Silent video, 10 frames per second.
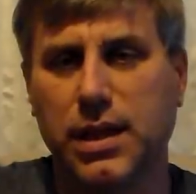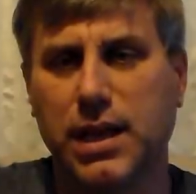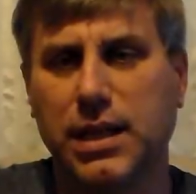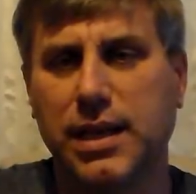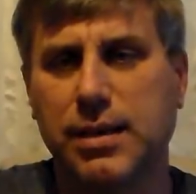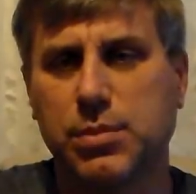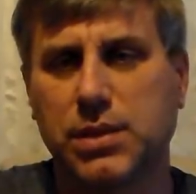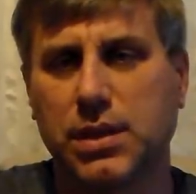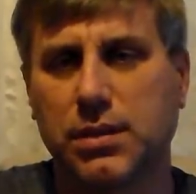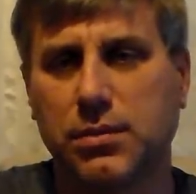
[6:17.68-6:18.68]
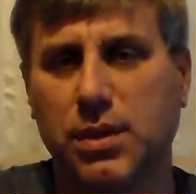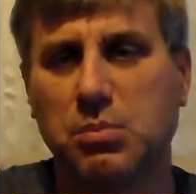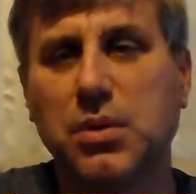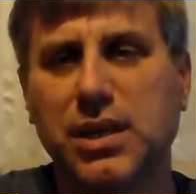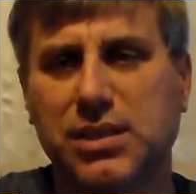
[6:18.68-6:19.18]
headlamps, a
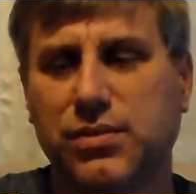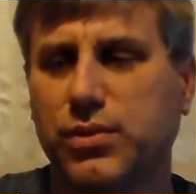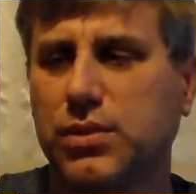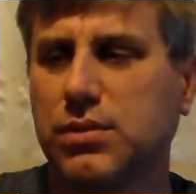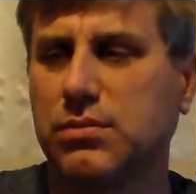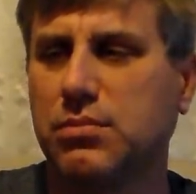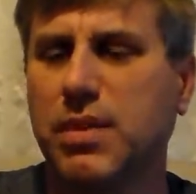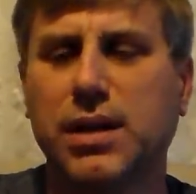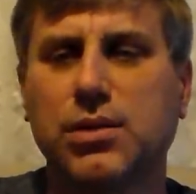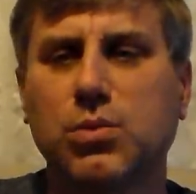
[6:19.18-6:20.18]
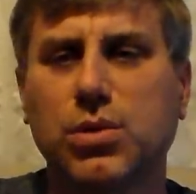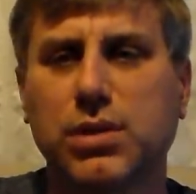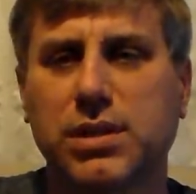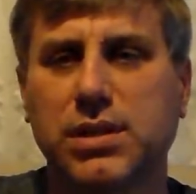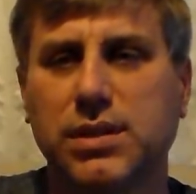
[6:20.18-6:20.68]
must for medical
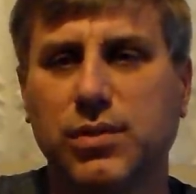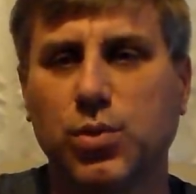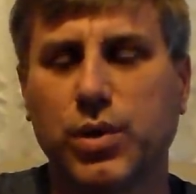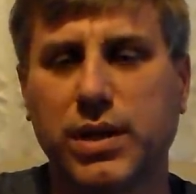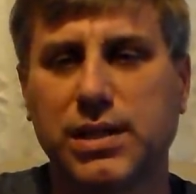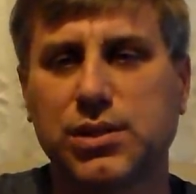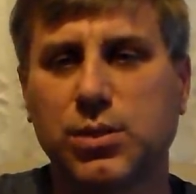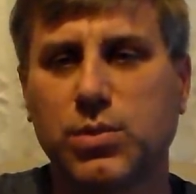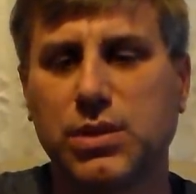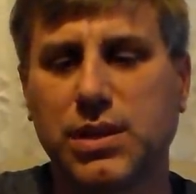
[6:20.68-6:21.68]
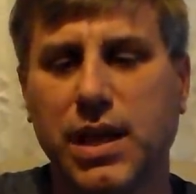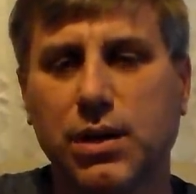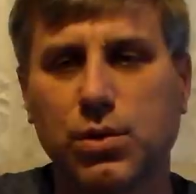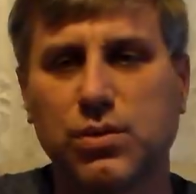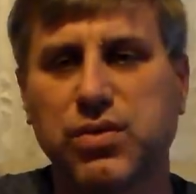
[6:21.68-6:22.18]
work. If you're working on someone, you
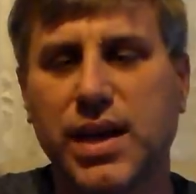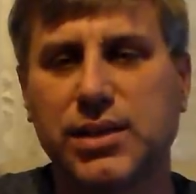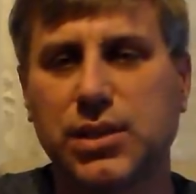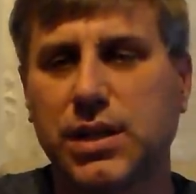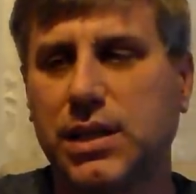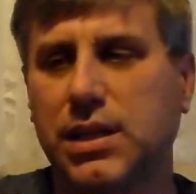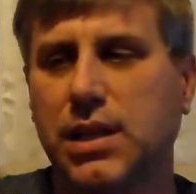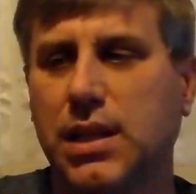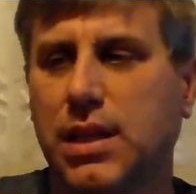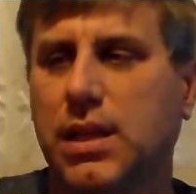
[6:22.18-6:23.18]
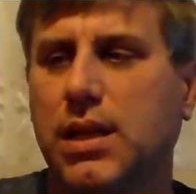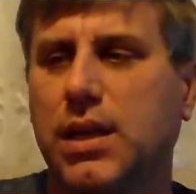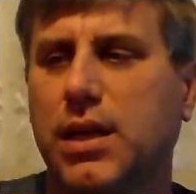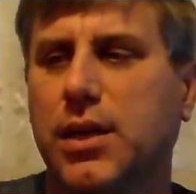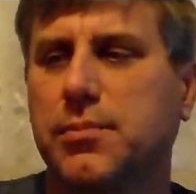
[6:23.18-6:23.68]
can't hold a flashlight.
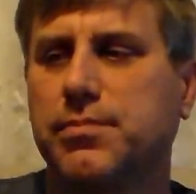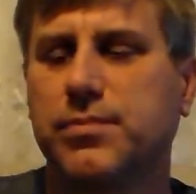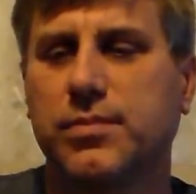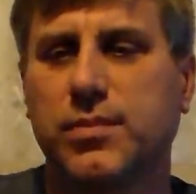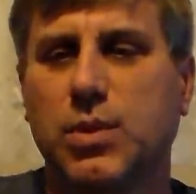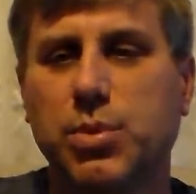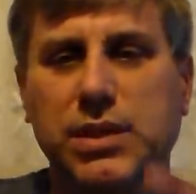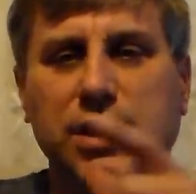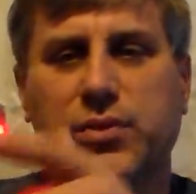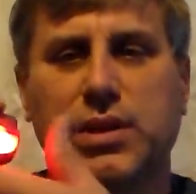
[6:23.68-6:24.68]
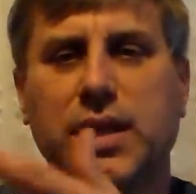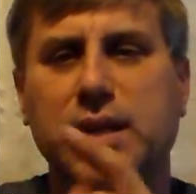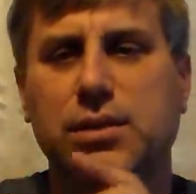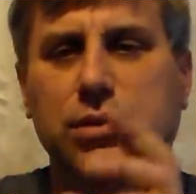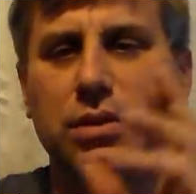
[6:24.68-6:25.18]
Um, you can put different
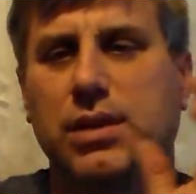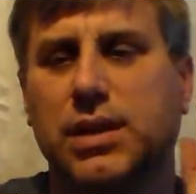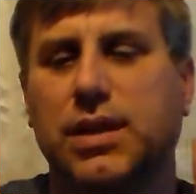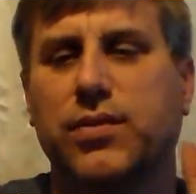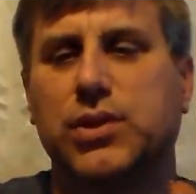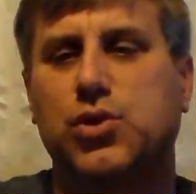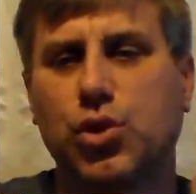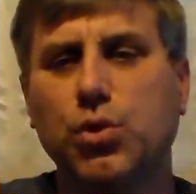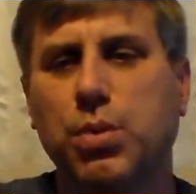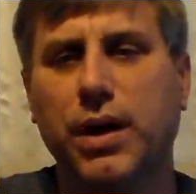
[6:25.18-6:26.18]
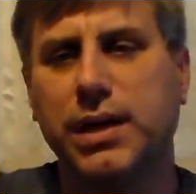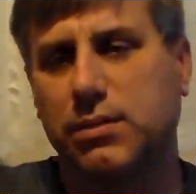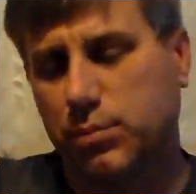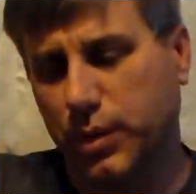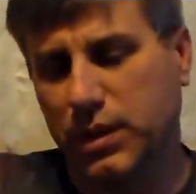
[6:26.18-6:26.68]
layers. If it's too
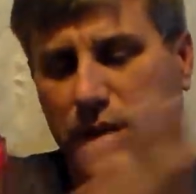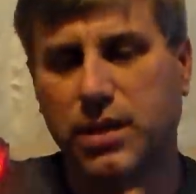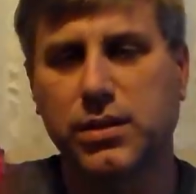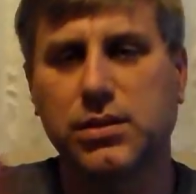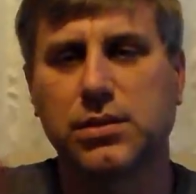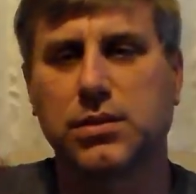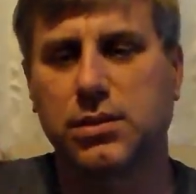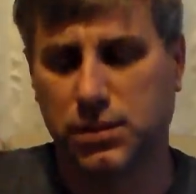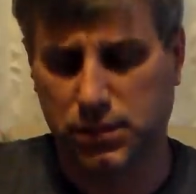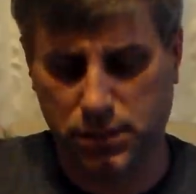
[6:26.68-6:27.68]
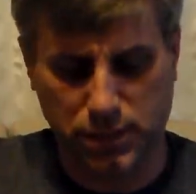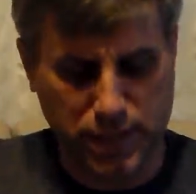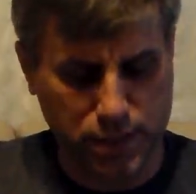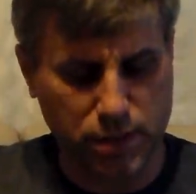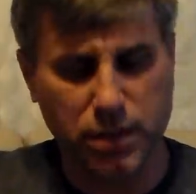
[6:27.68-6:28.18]
bright, put another
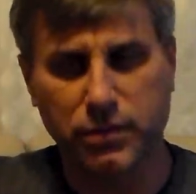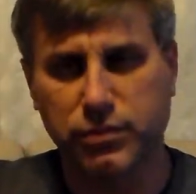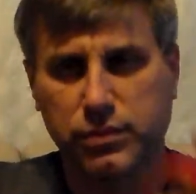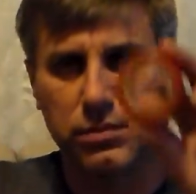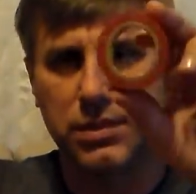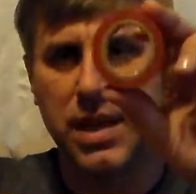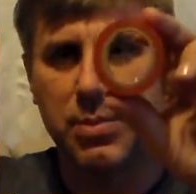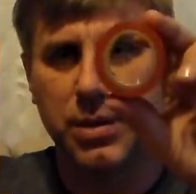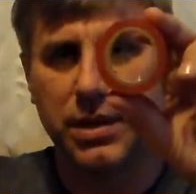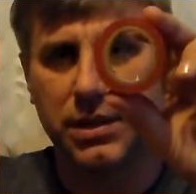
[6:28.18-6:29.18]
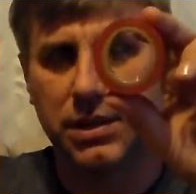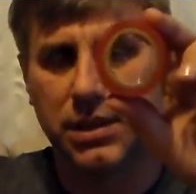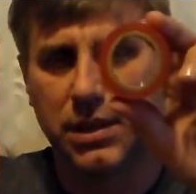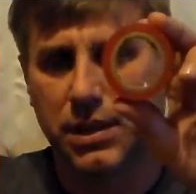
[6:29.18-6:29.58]
layer of tape on it.